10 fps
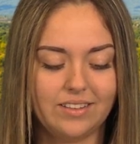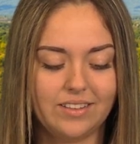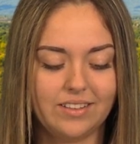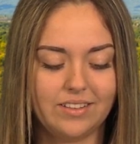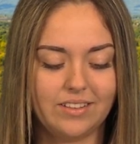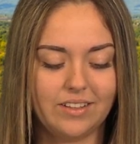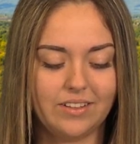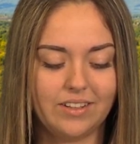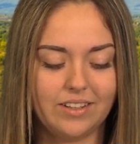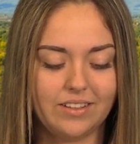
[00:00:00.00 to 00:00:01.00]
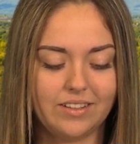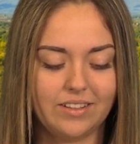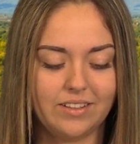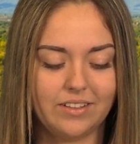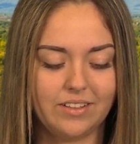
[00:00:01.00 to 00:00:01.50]

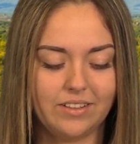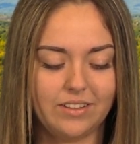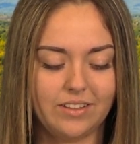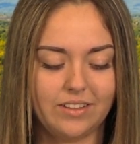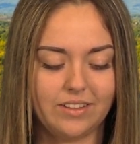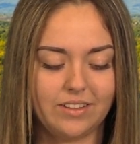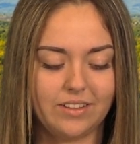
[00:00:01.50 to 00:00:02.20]
No words are spoken by the person on screen.